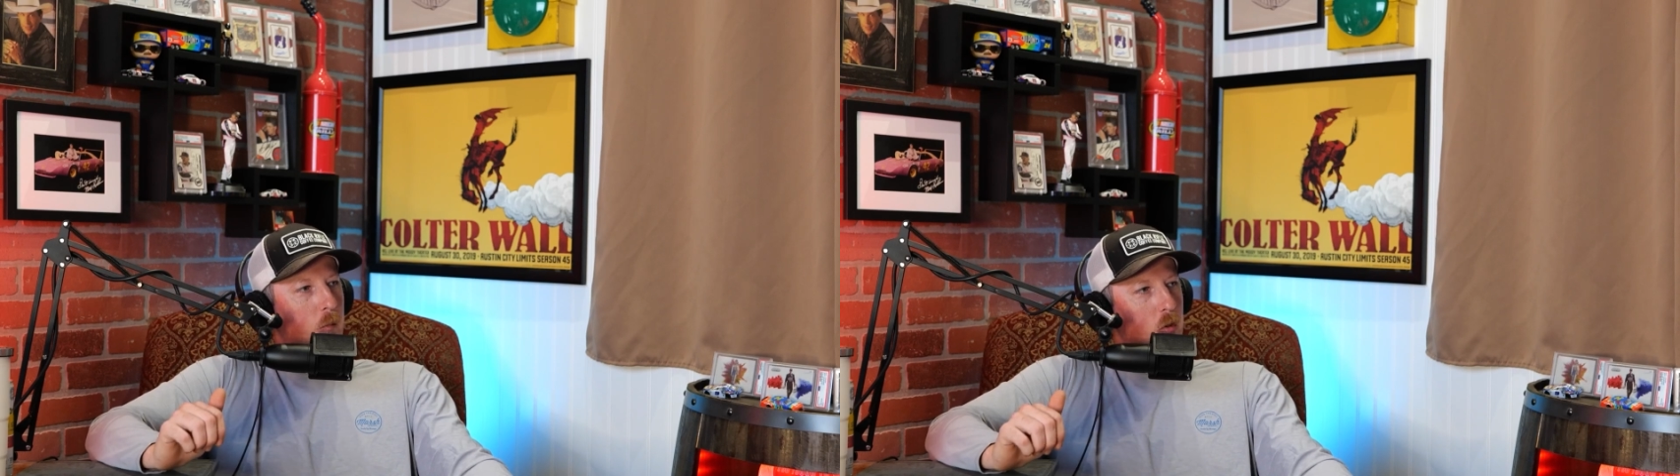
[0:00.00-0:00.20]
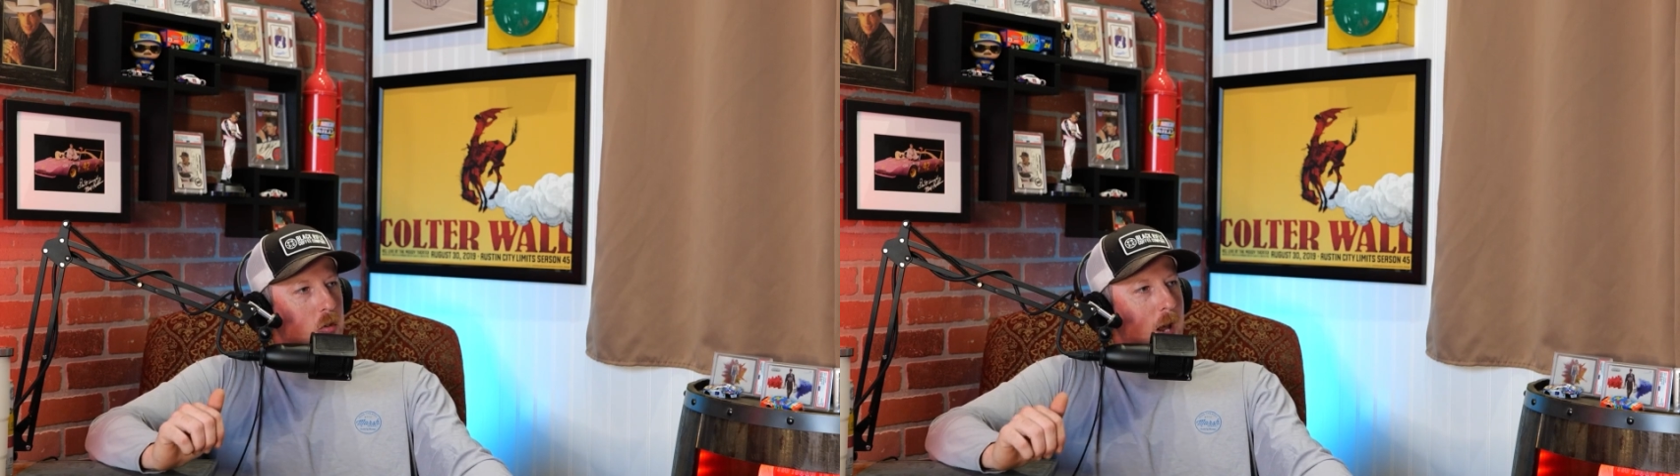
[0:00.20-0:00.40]

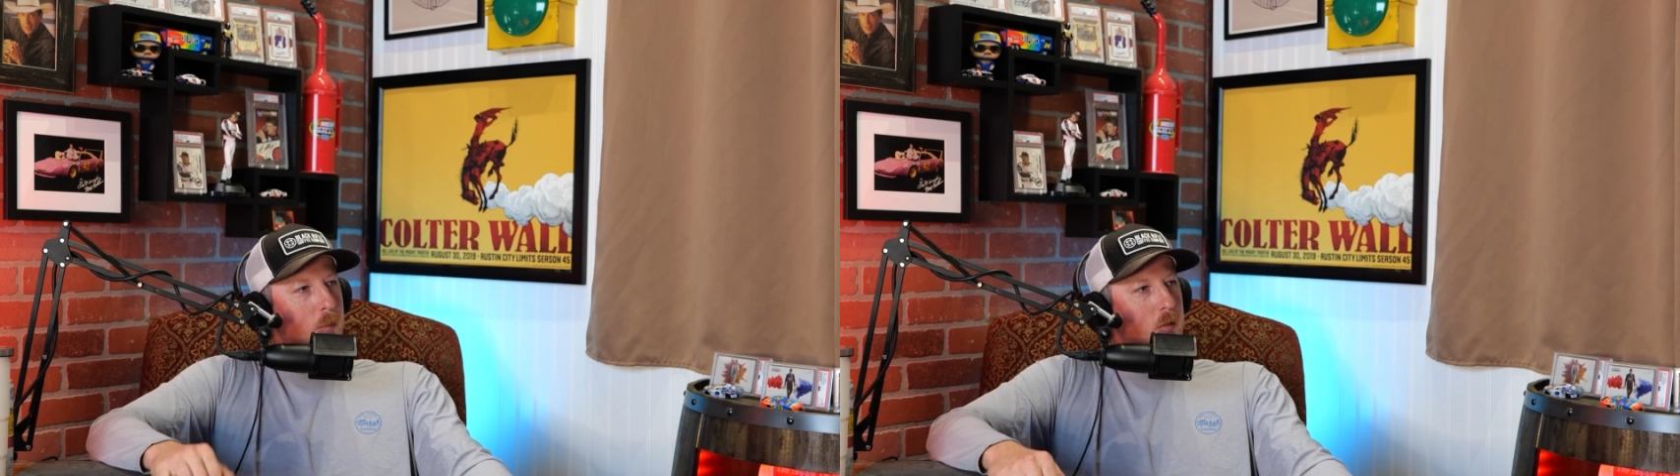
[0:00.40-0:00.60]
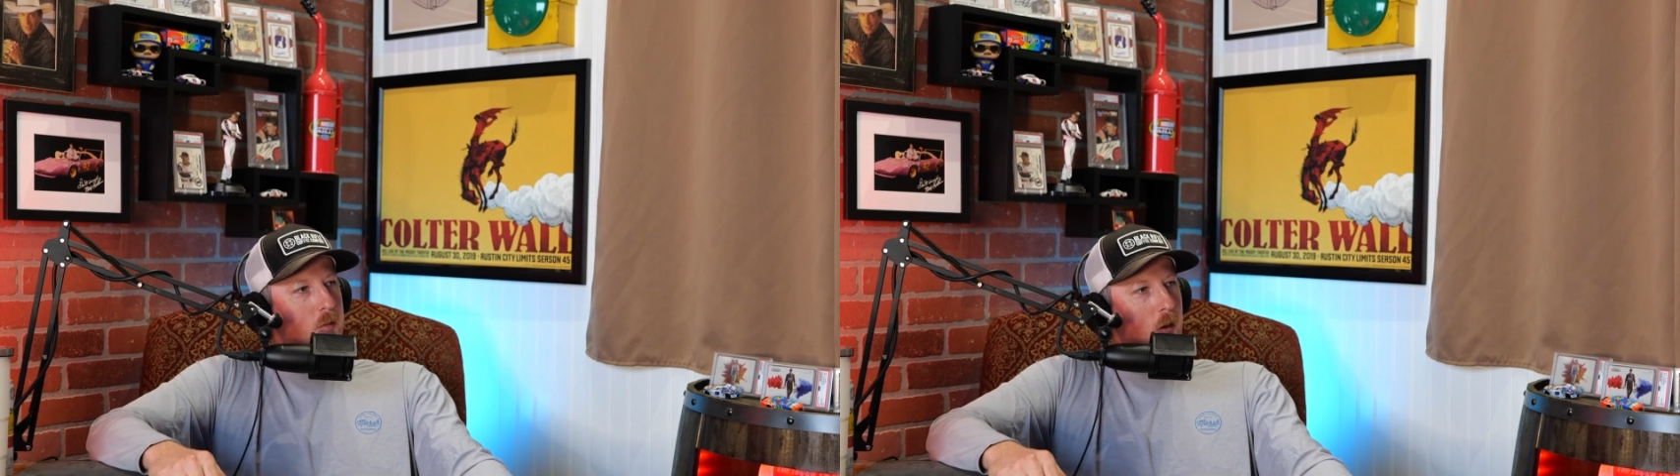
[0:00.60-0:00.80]

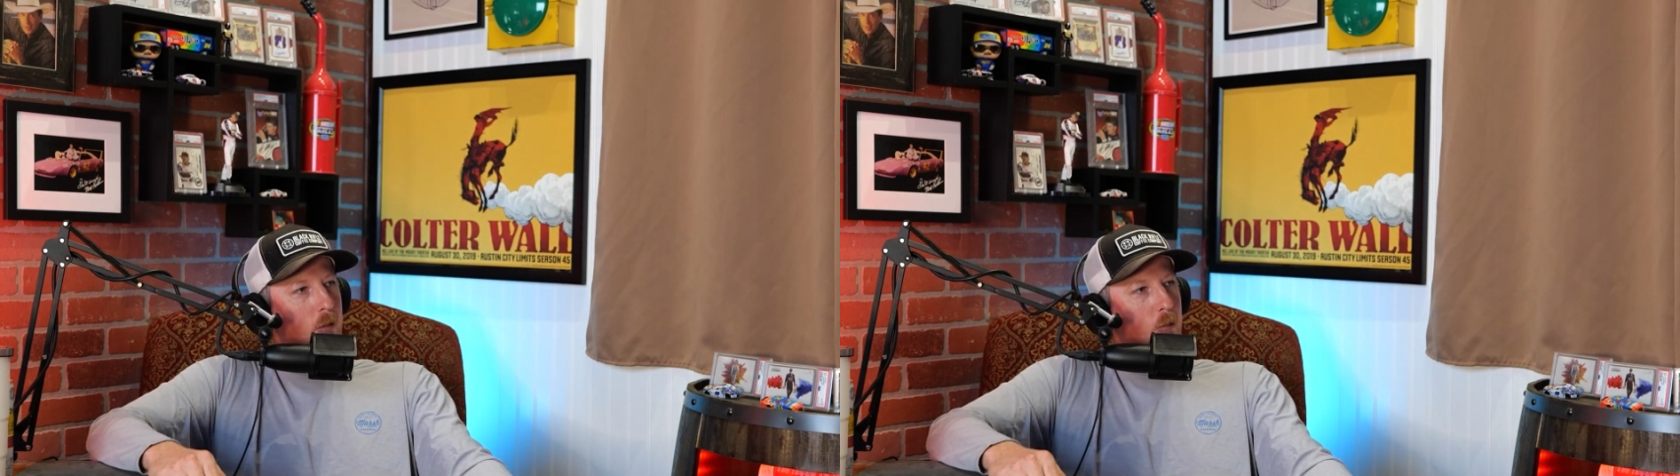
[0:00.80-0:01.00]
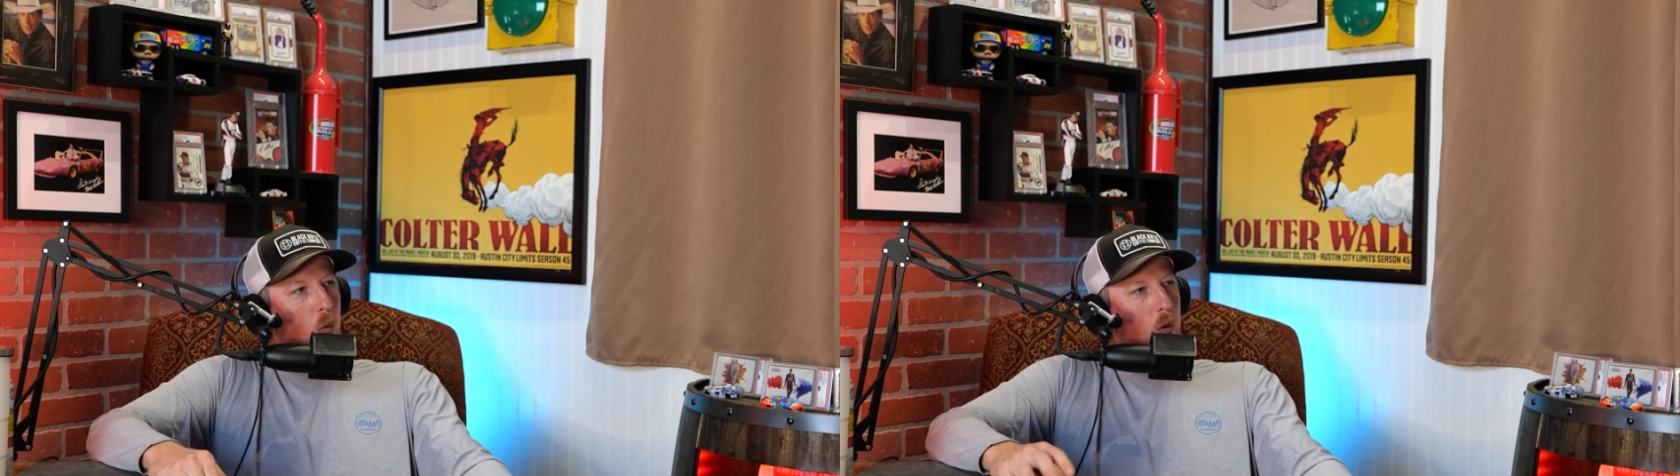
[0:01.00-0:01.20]
Verstappen
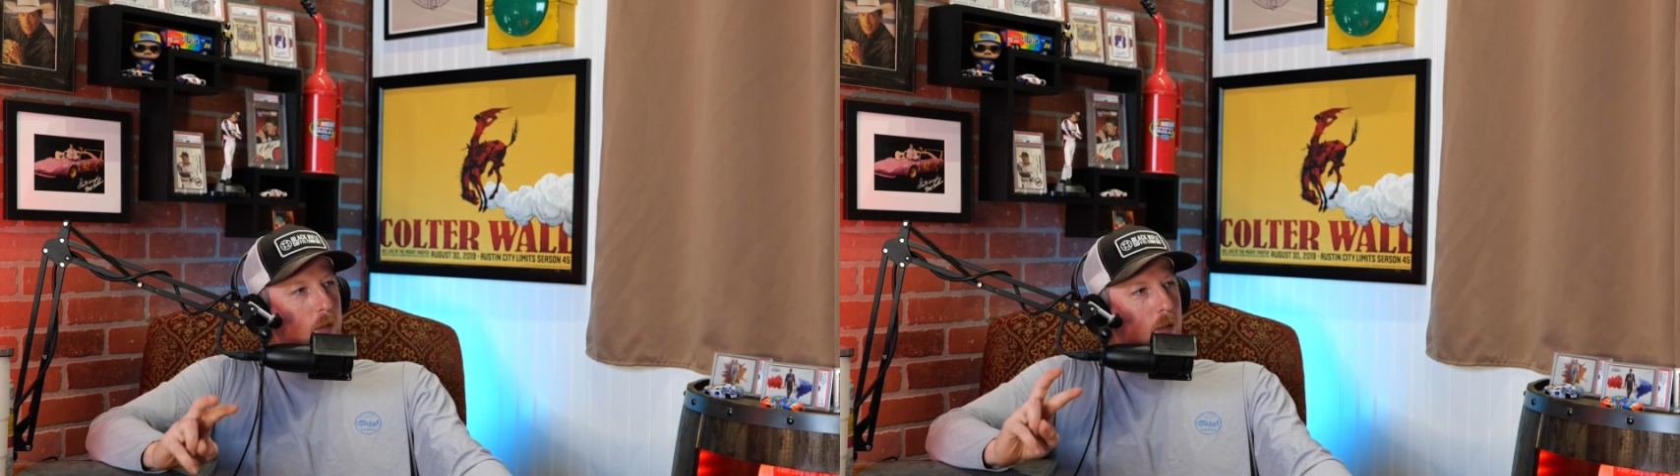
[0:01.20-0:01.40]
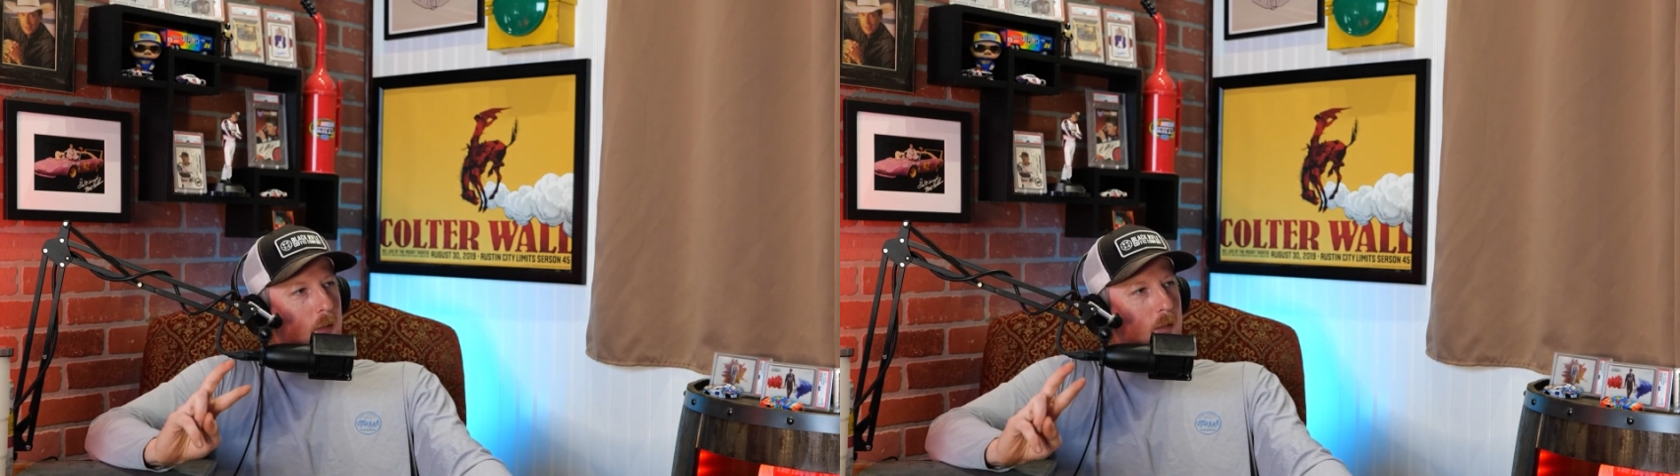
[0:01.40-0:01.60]
started
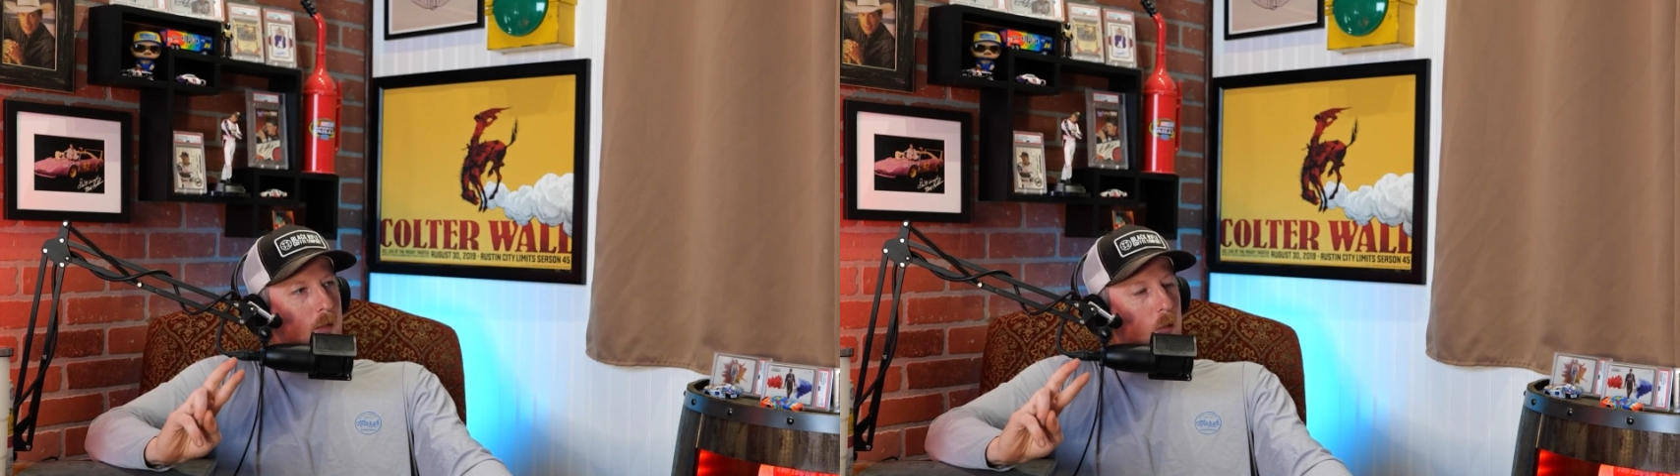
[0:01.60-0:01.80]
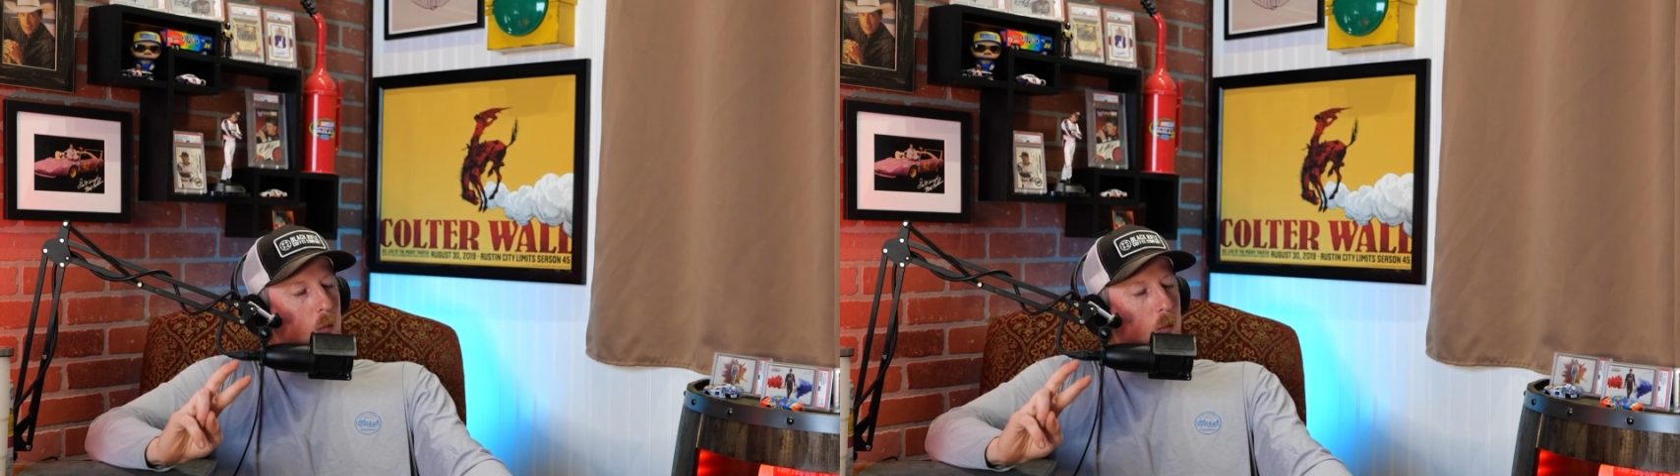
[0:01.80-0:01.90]
fourth, and